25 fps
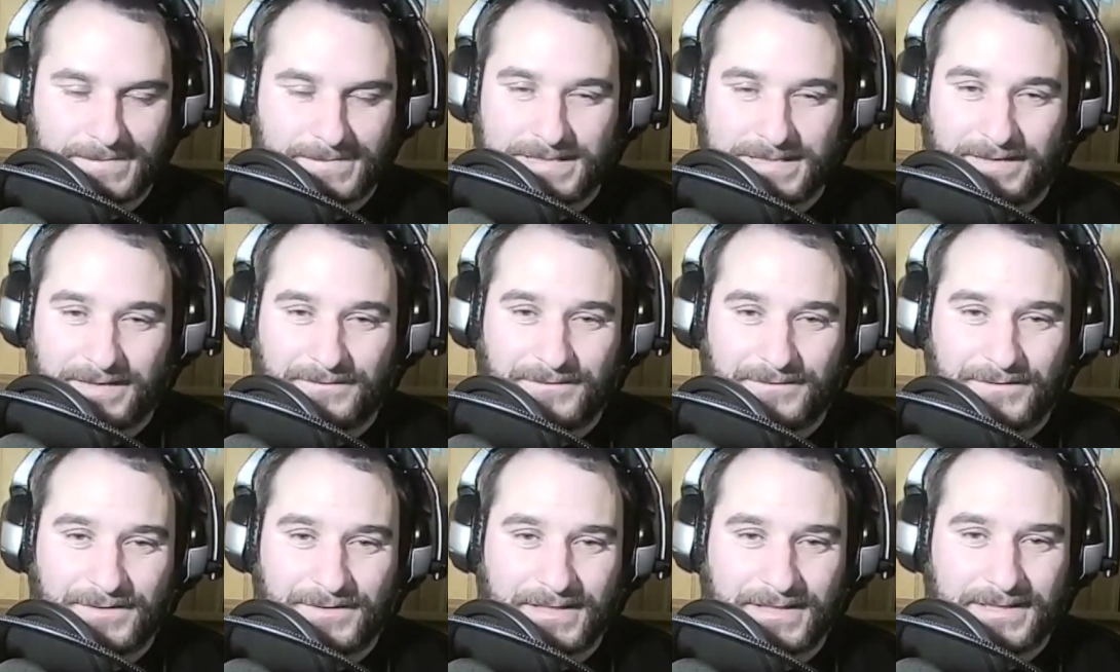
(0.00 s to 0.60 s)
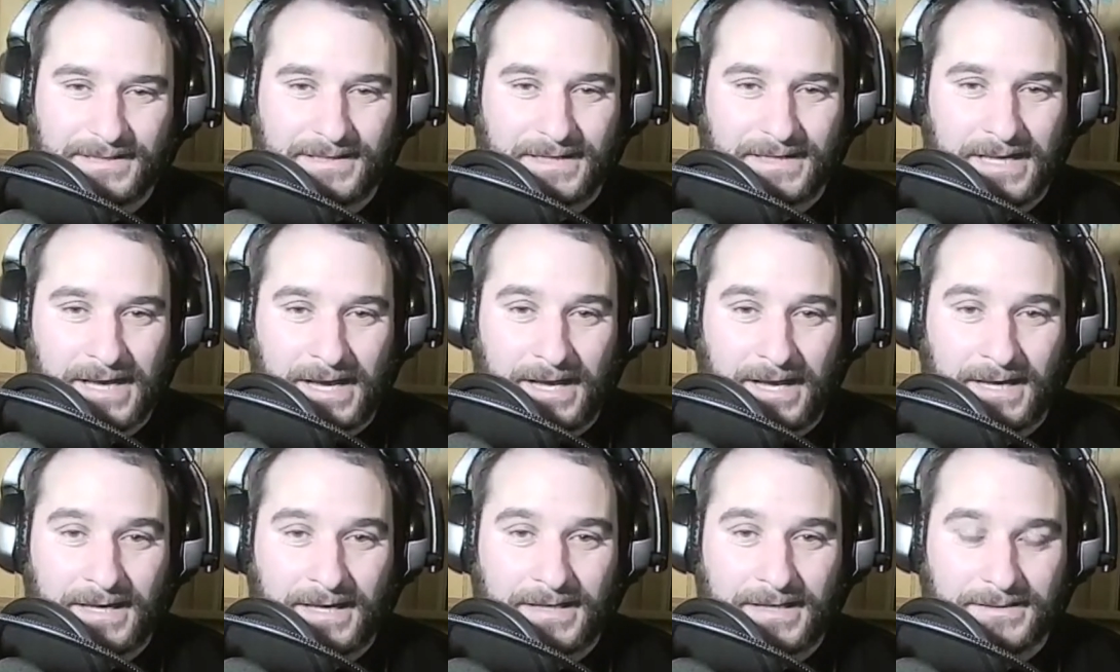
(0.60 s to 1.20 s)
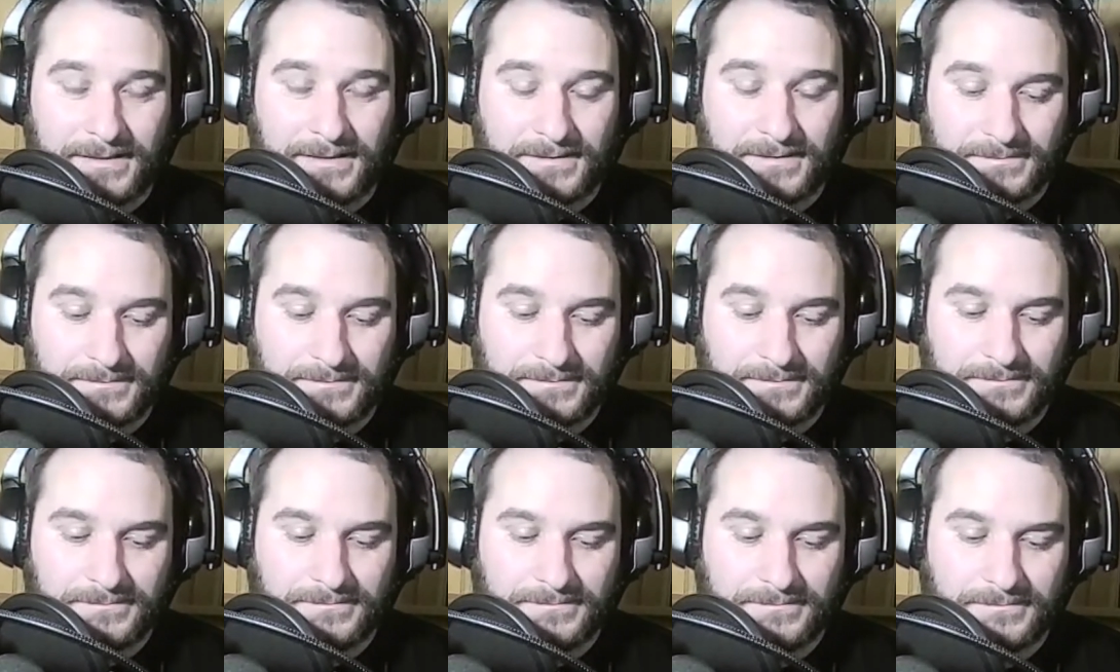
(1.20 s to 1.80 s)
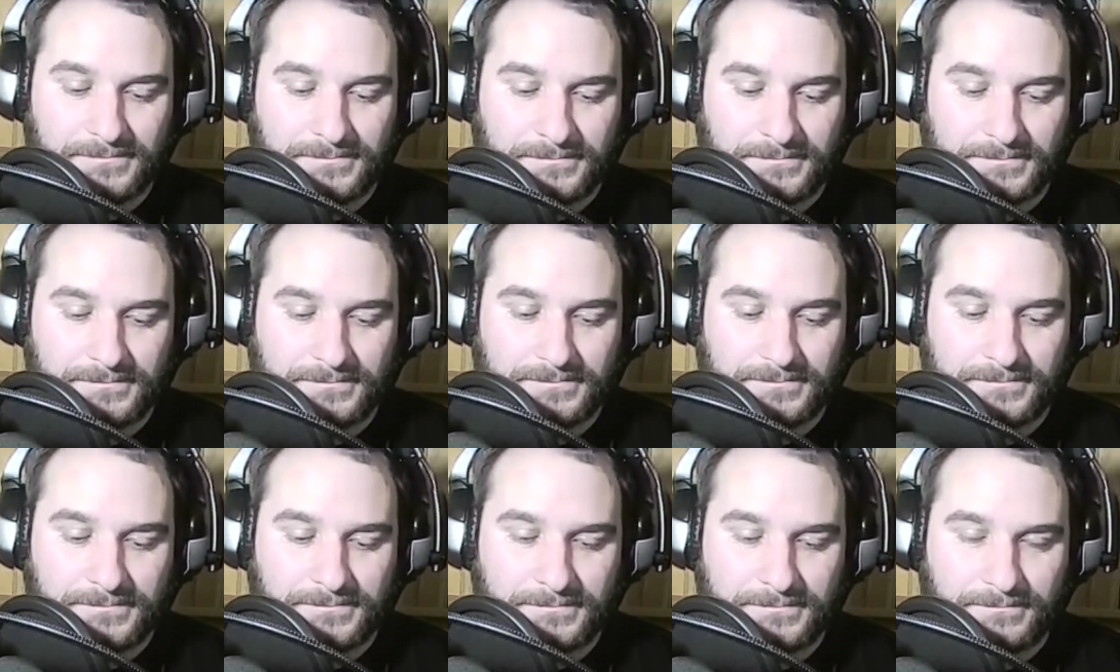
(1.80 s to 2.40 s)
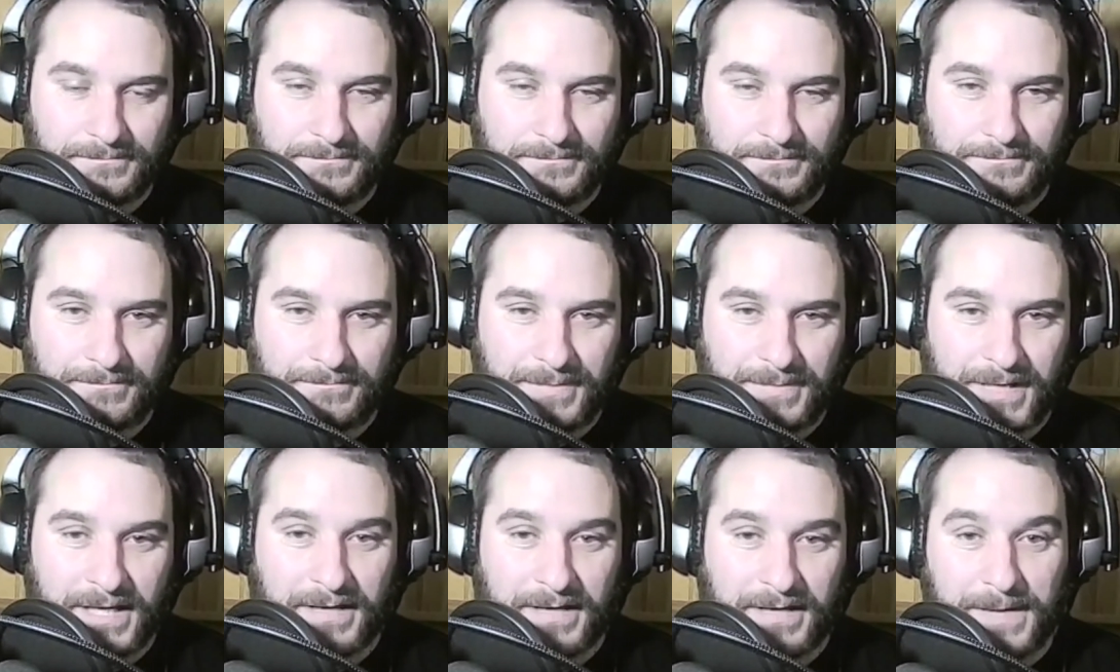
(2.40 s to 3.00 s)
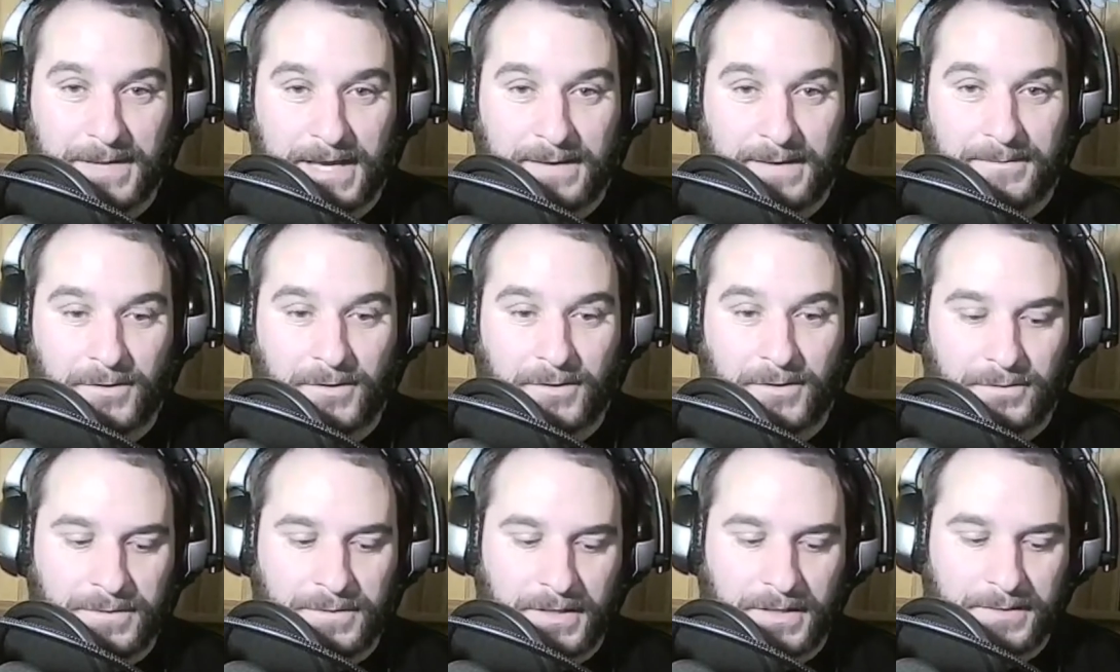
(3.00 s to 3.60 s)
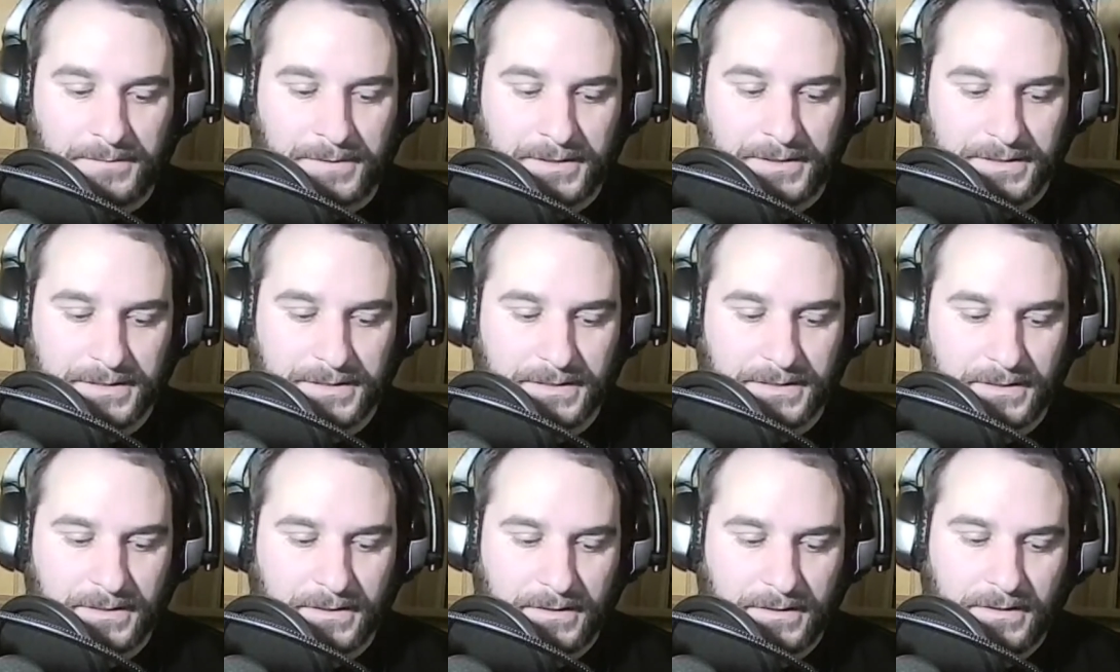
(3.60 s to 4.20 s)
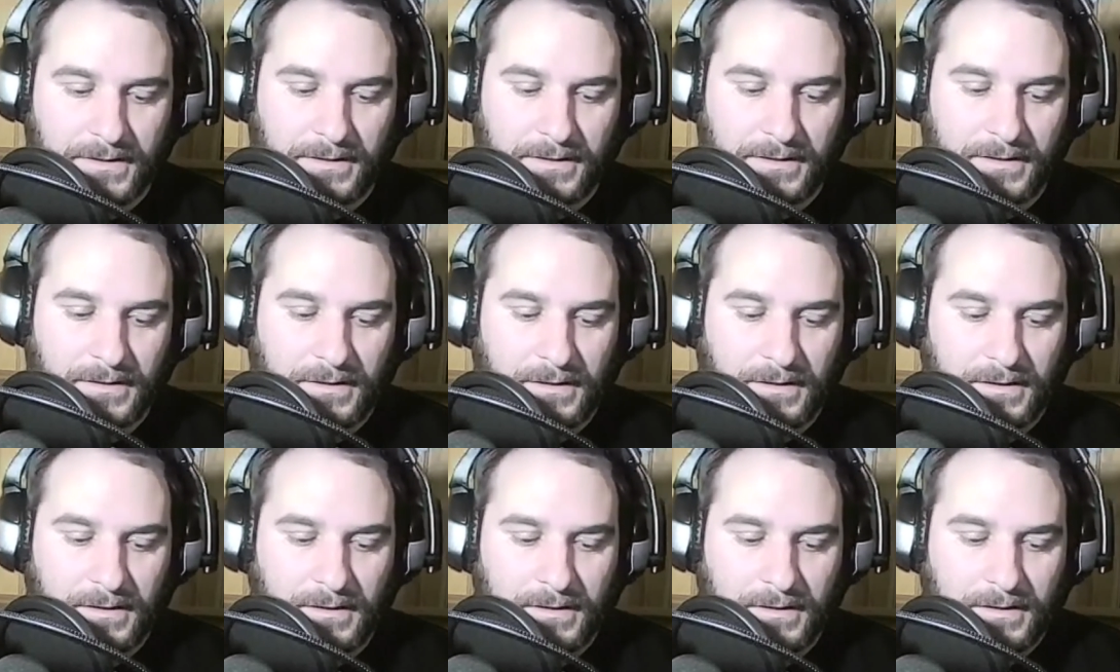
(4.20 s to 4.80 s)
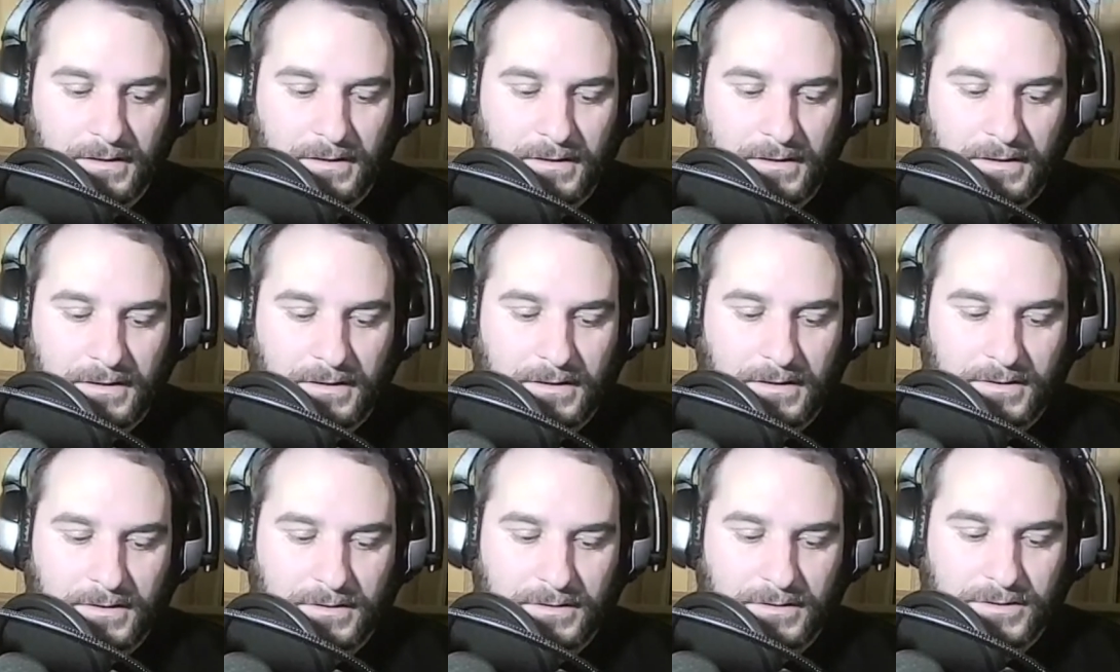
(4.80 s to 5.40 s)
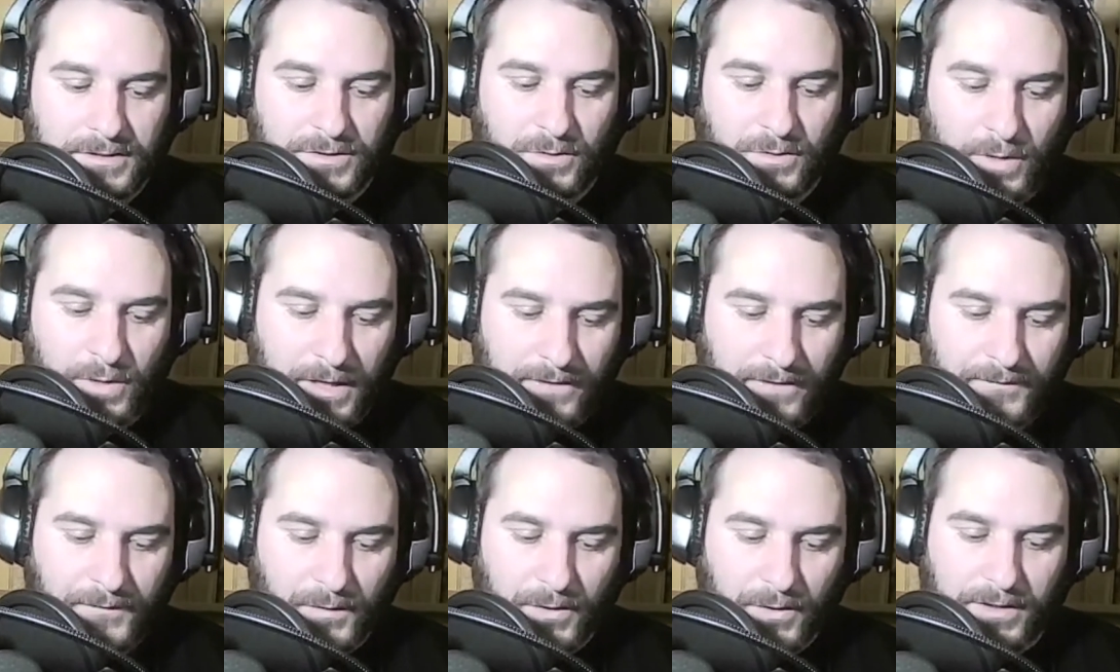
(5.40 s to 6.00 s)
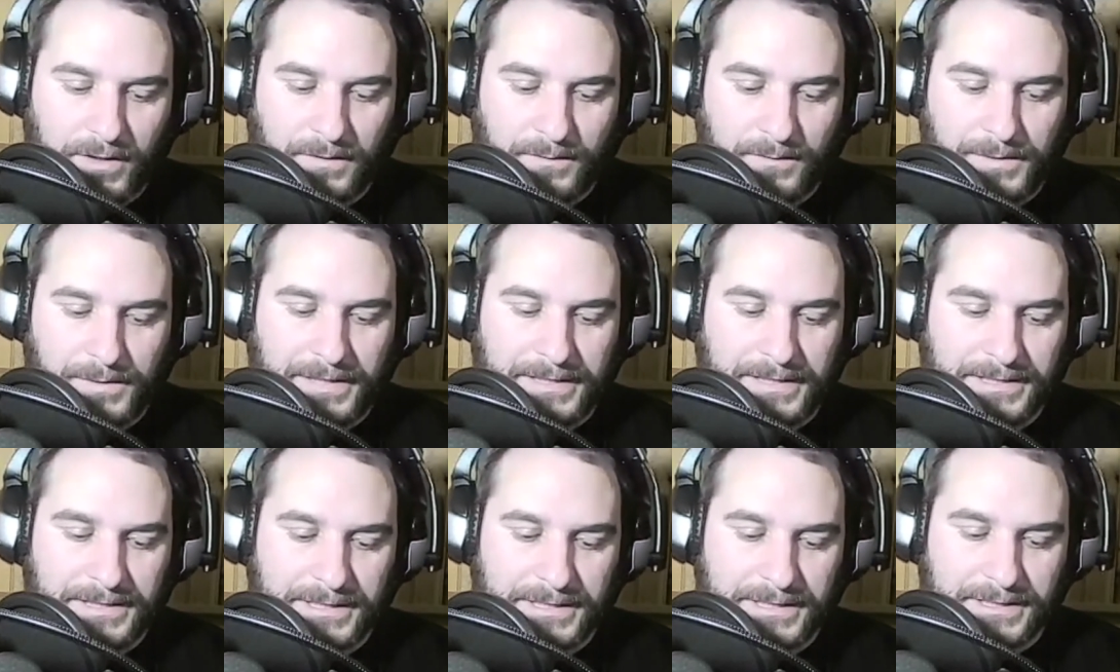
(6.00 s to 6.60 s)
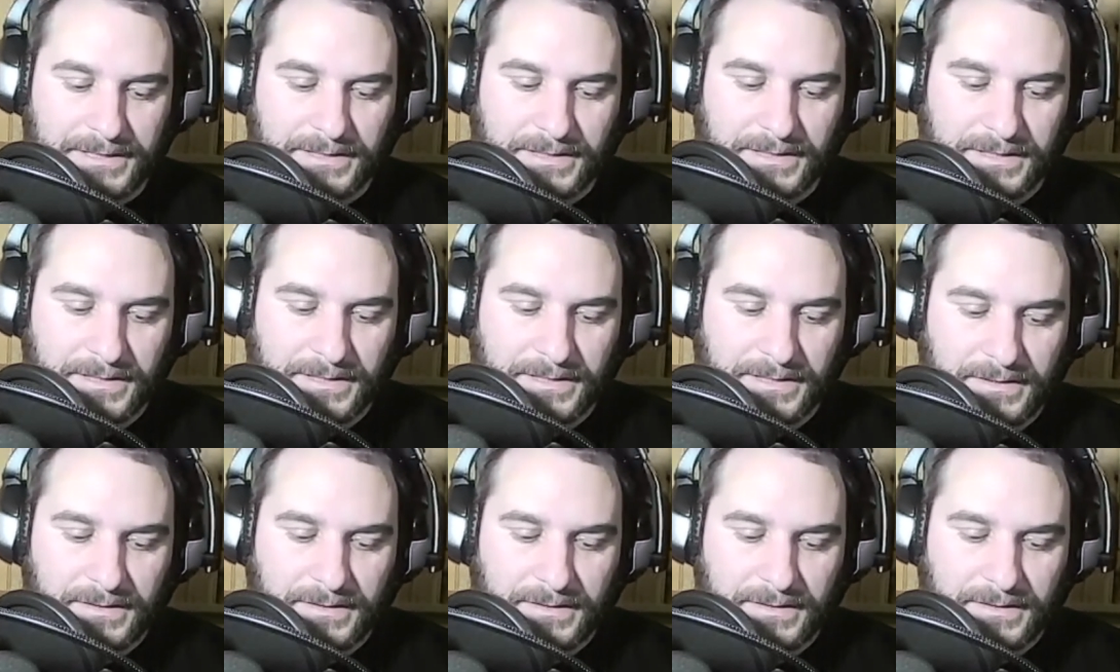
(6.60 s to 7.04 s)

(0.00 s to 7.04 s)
Definitely not big Pat Mahomes numbers. 24 completions,